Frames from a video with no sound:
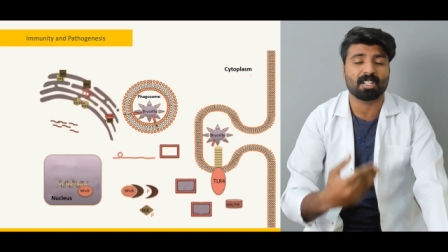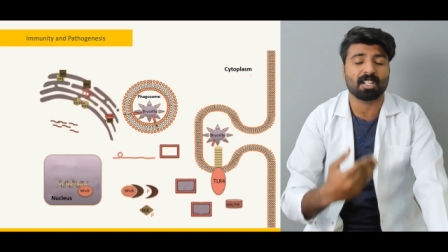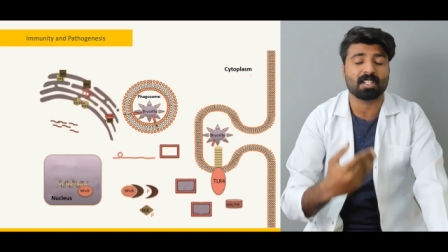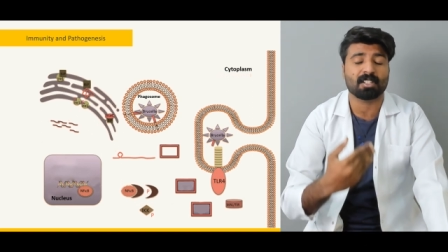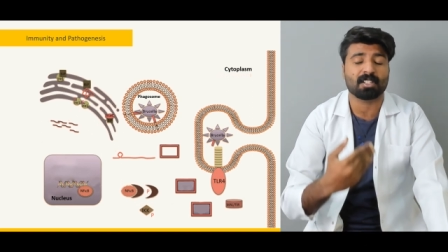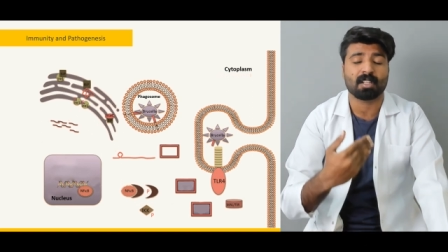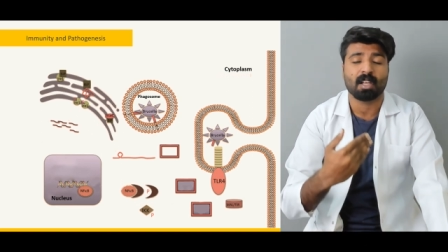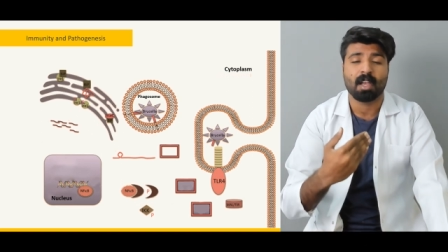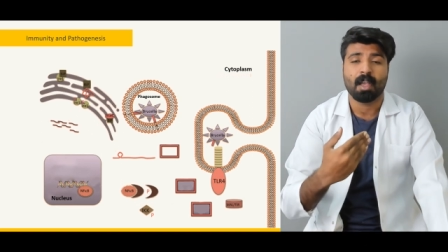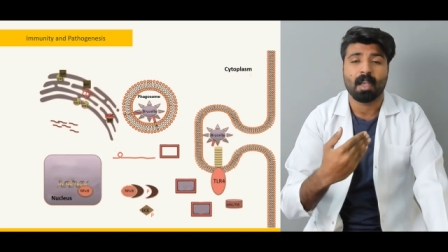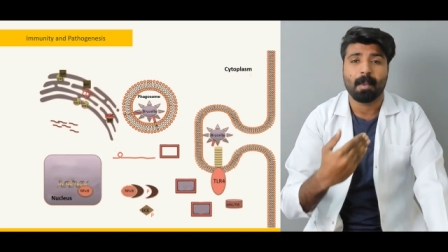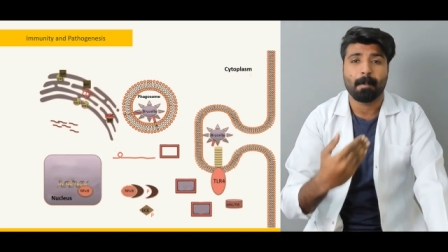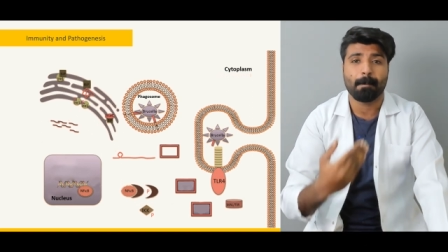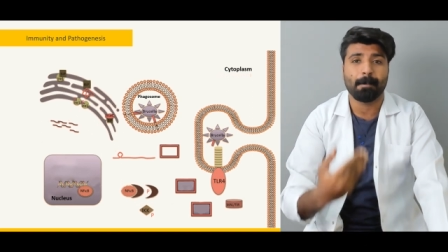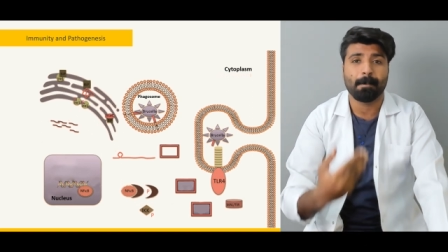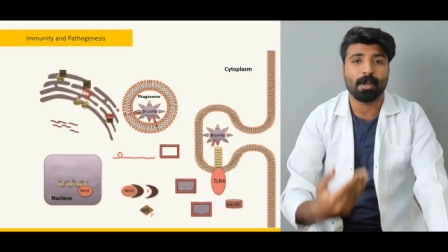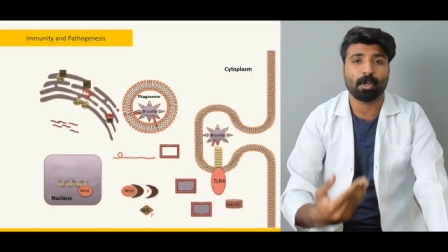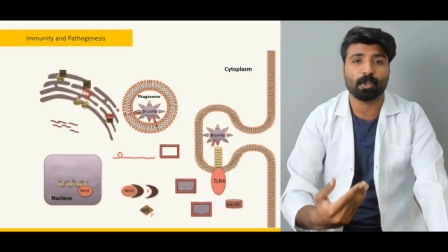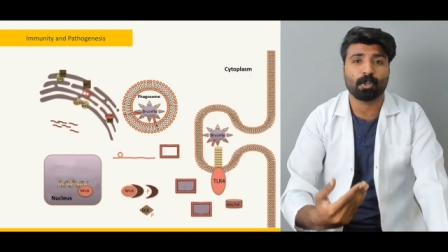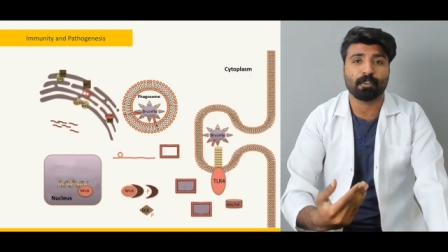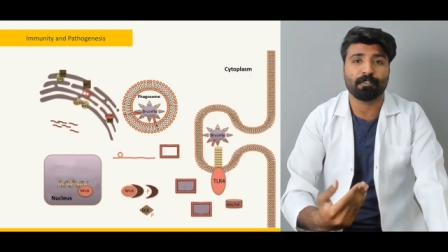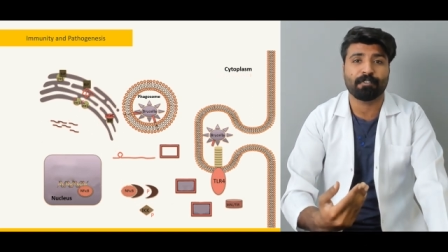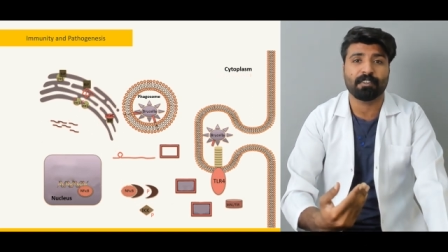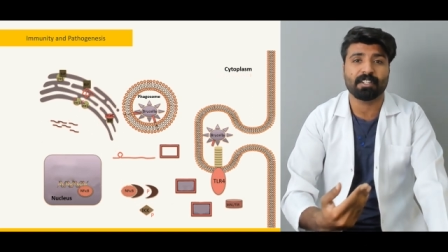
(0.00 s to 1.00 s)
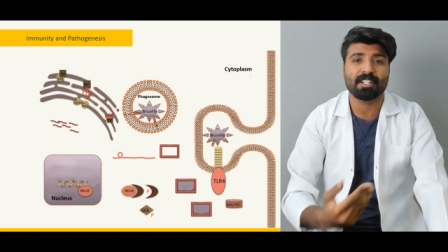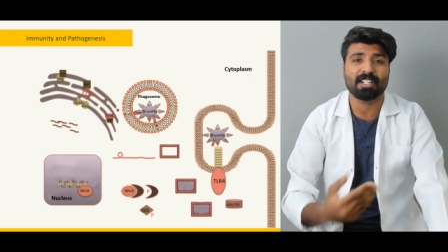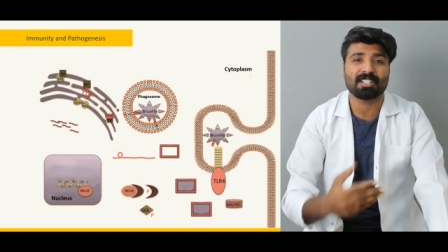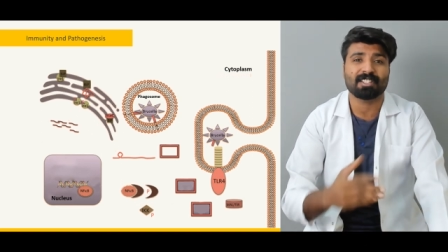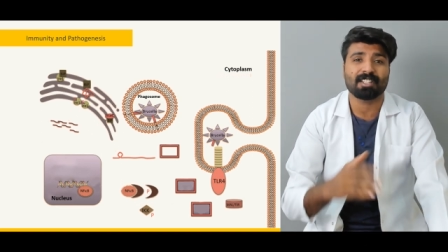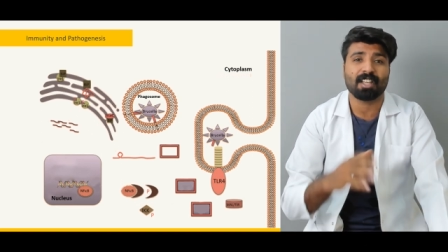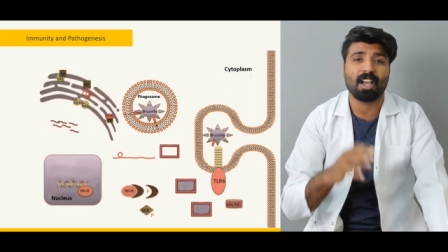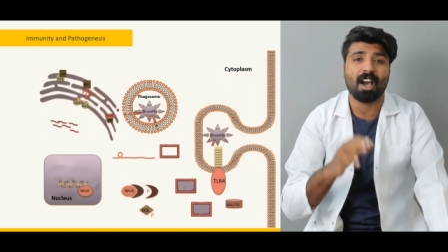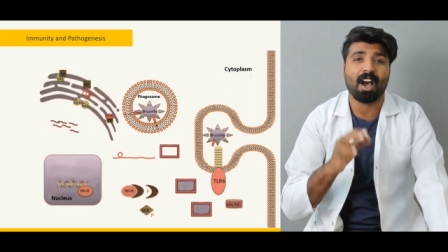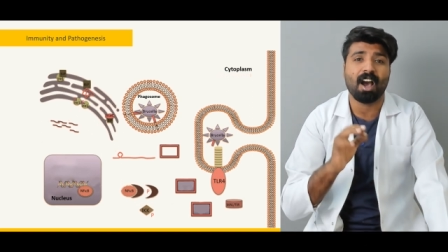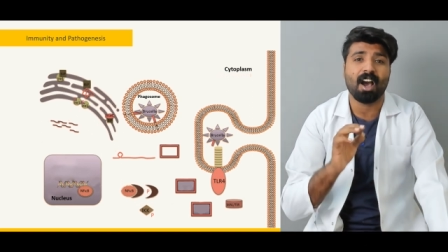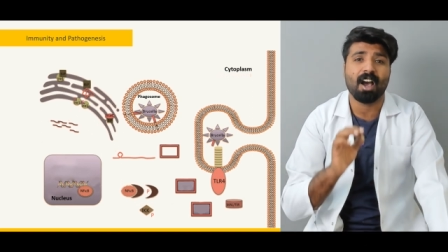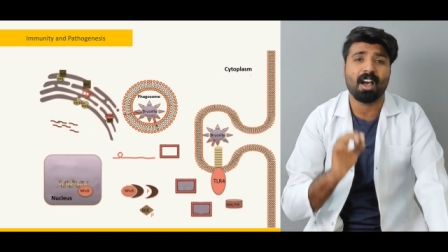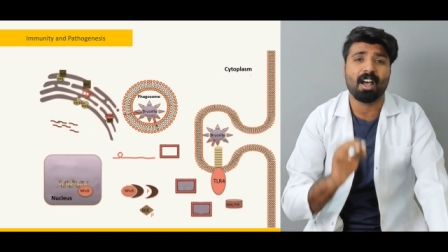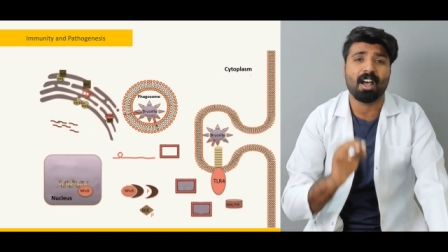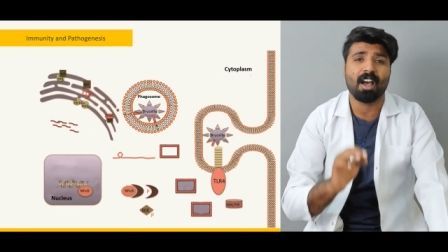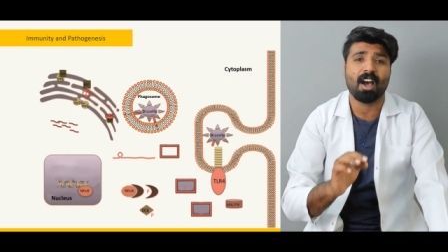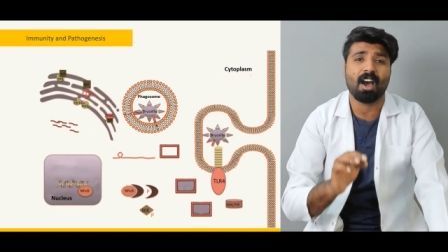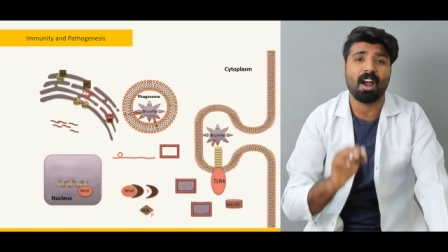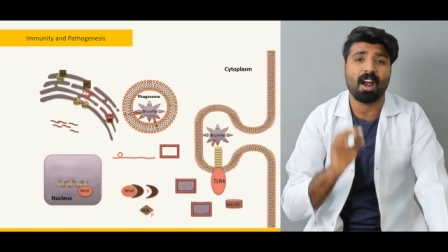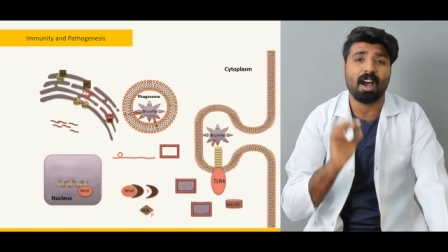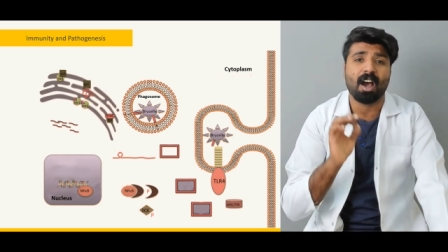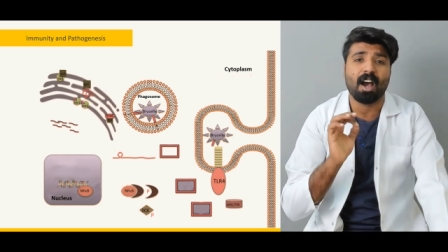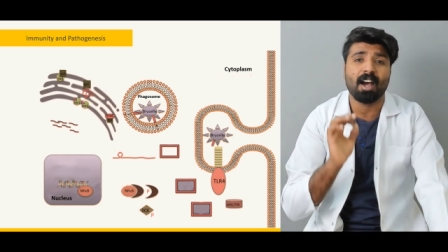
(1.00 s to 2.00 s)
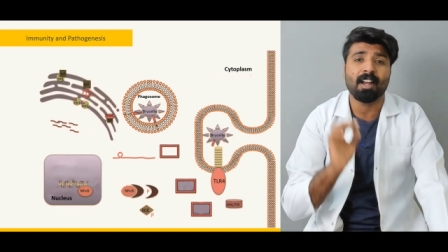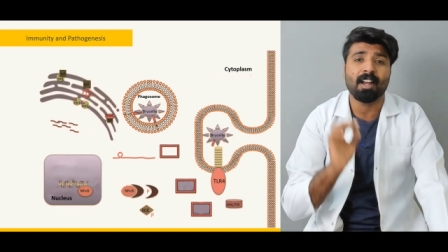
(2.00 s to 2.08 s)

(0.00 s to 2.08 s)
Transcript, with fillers: these macrophages, they are